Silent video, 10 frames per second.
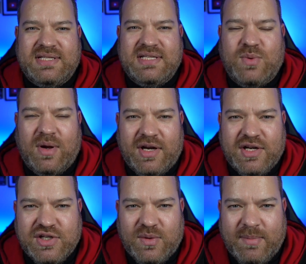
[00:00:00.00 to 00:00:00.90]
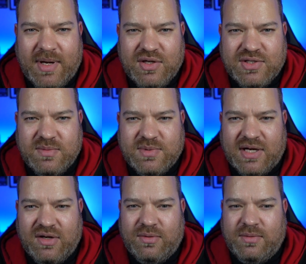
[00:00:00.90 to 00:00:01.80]
This is what I'm going to do on my YouTube
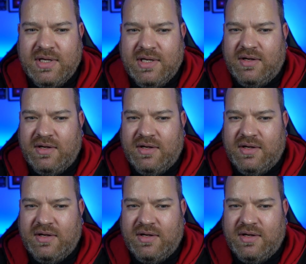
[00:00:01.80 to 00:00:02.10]
channel.